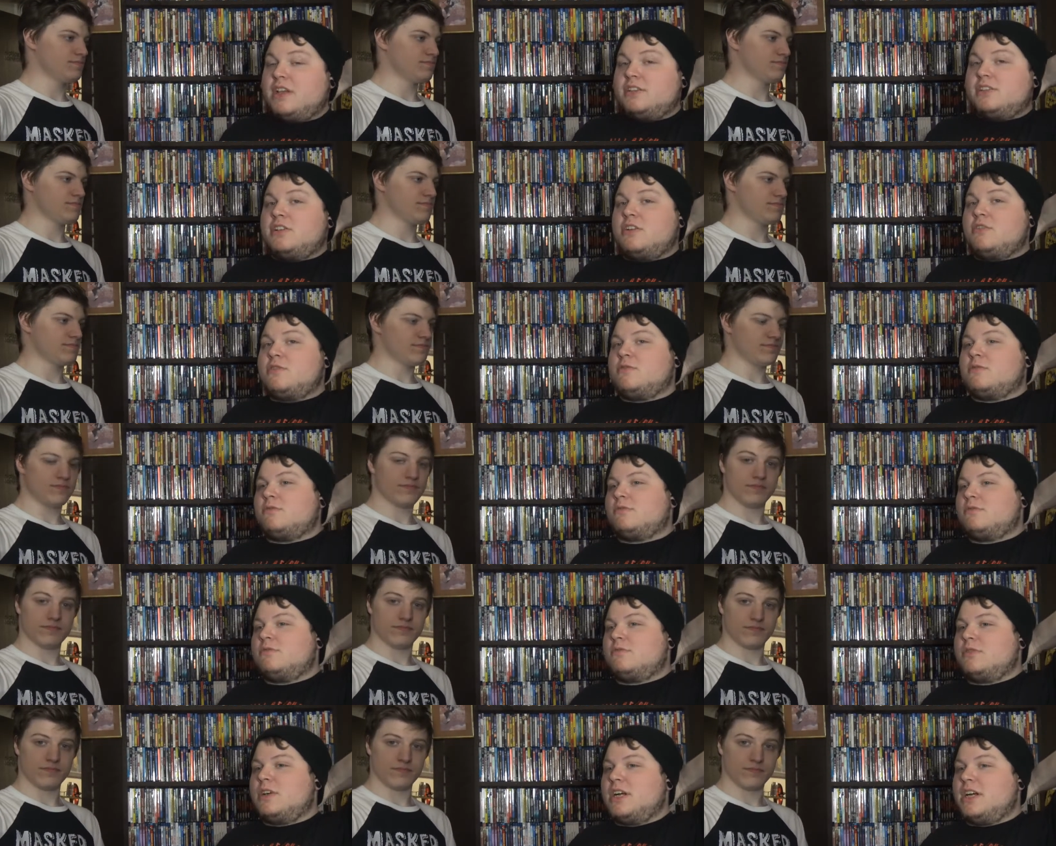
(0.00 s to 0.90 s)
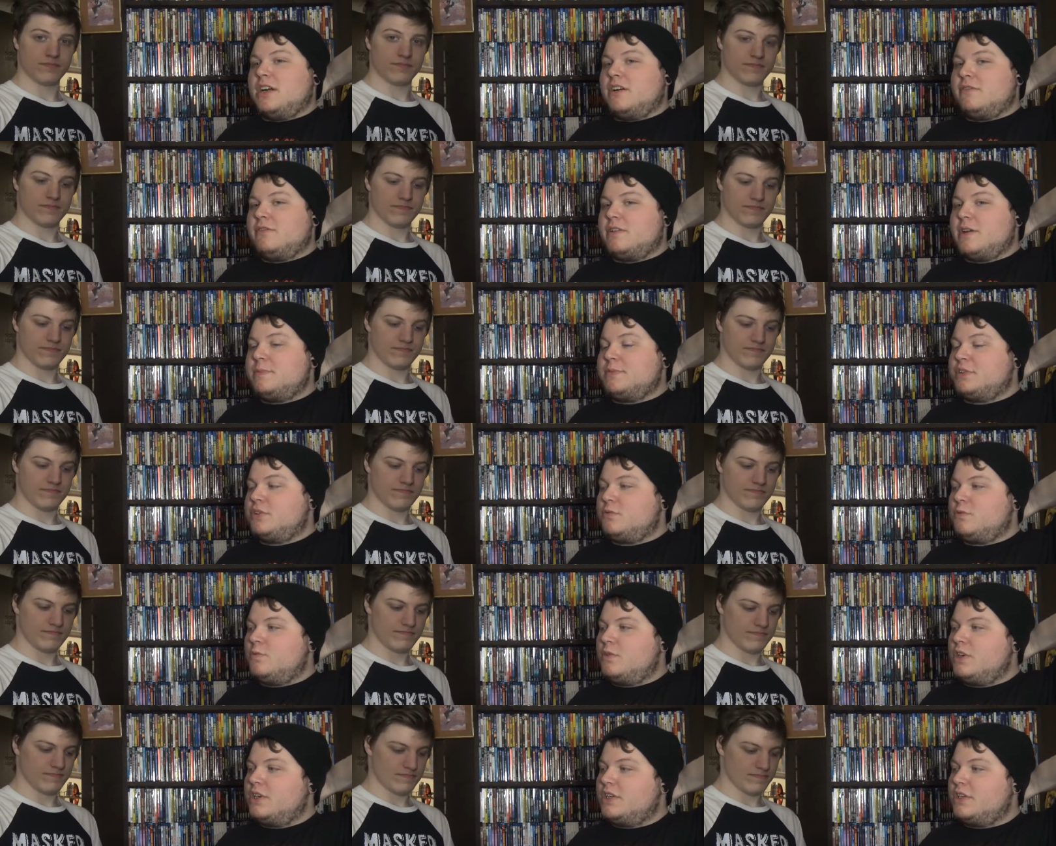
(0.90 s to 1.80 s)
Speaker 1: So, episode
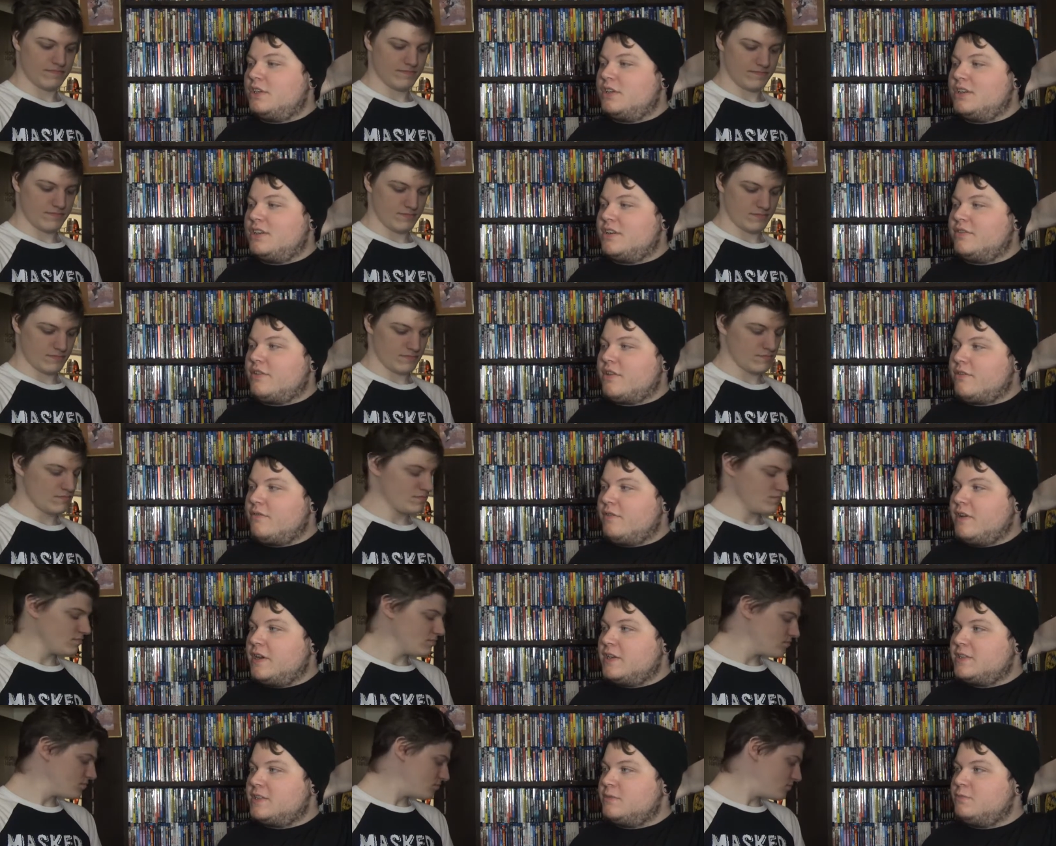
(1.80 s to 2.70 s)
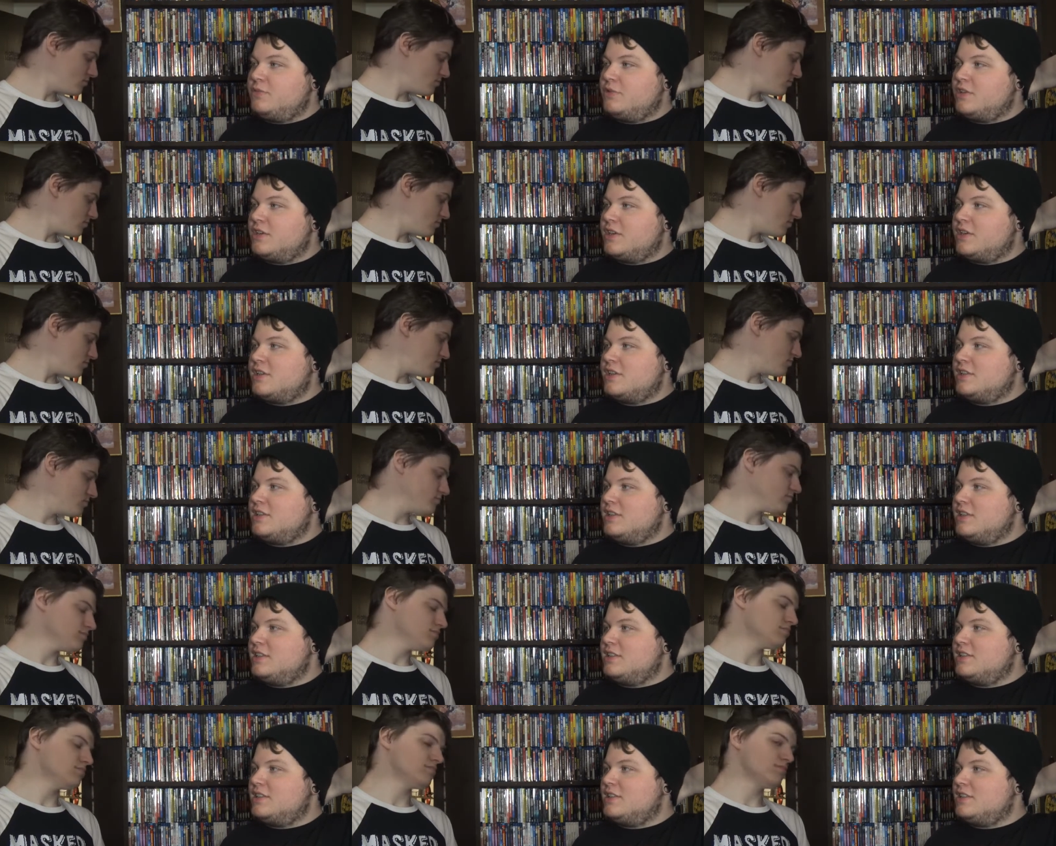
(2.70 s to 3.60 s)
1 of our fantasy booking the
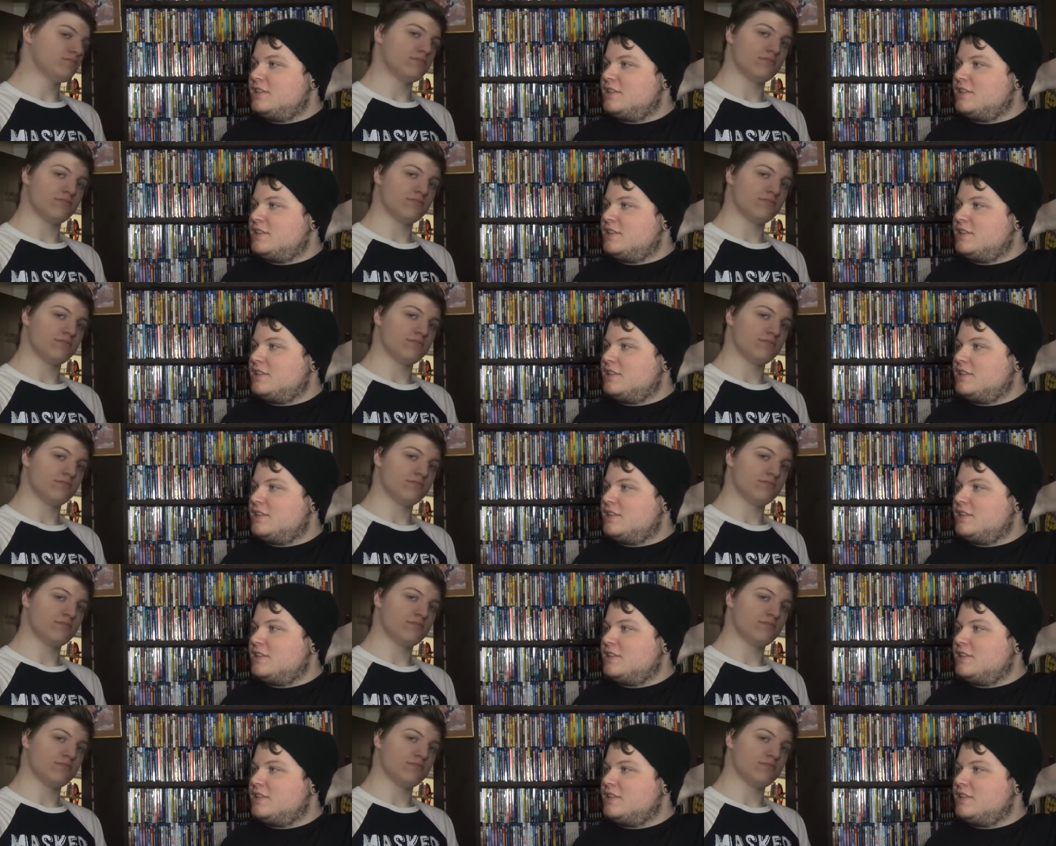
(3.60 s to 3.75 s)
DC